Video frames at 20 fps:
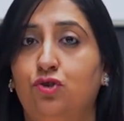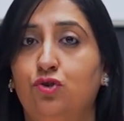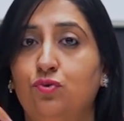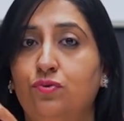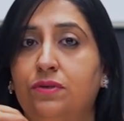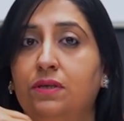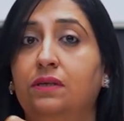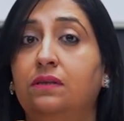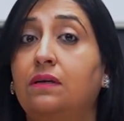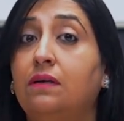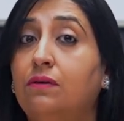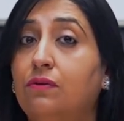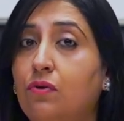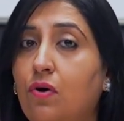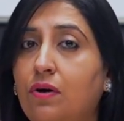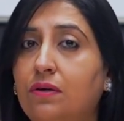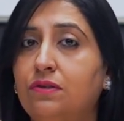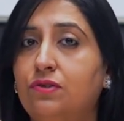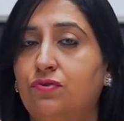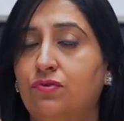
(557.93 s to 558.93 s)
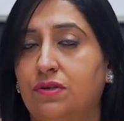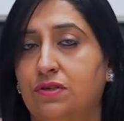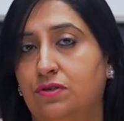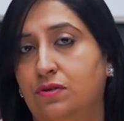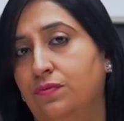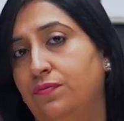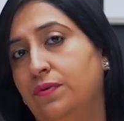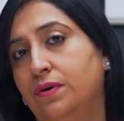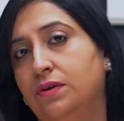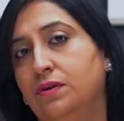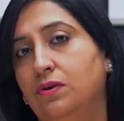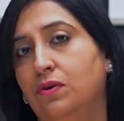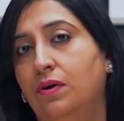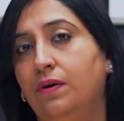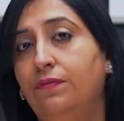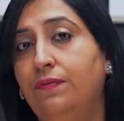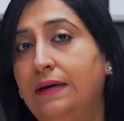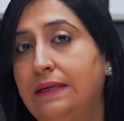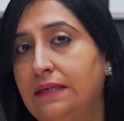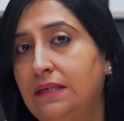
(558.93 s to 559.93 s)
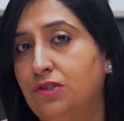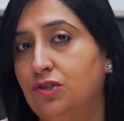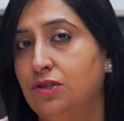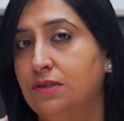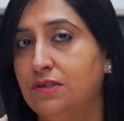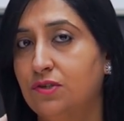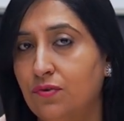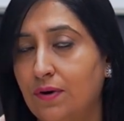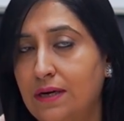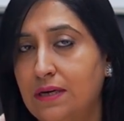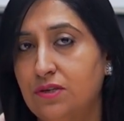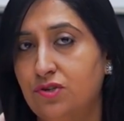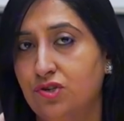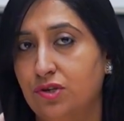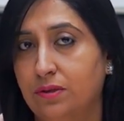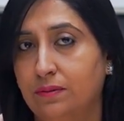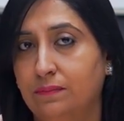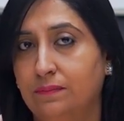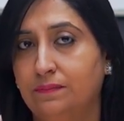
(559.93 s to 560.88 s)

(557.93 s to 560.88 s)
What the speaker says: choosing the wrong structure for your financial strategy.